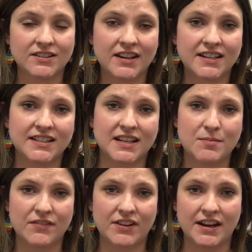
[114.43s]
And you get to see a
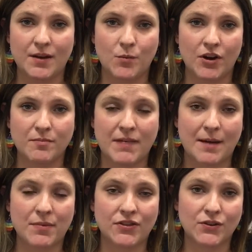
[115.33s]
bit of a network
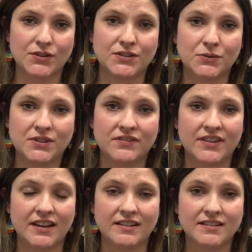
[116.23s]
map and those sorts of
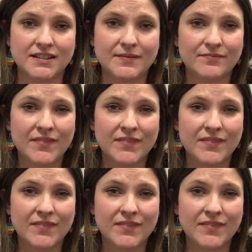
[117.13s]
things.